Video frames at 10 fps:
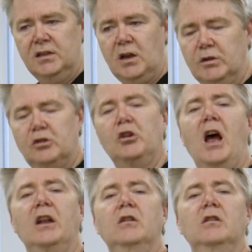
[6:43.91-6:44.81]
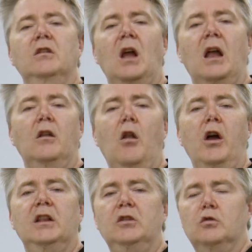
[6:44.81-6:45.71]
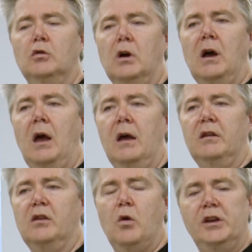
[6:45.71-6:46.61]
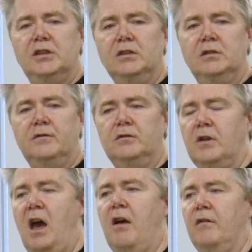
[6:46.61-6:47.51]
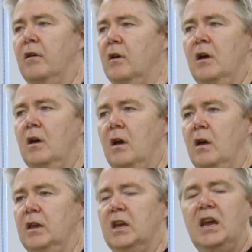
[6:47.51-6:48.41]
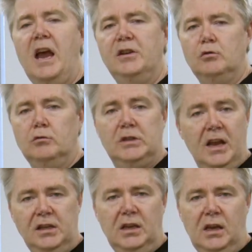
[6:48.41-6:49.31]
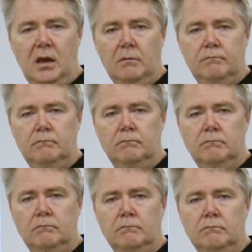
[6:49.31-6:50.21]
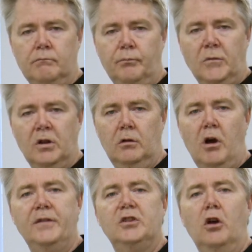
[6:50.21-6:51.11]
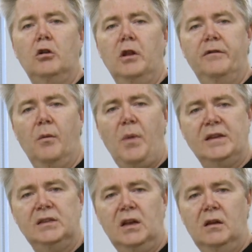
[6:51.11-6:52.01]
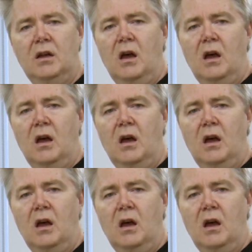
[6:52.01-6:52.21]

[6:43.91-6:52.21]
So it's not unlikely or out of the question to have the occasional 10-year life cycle of a capacitor.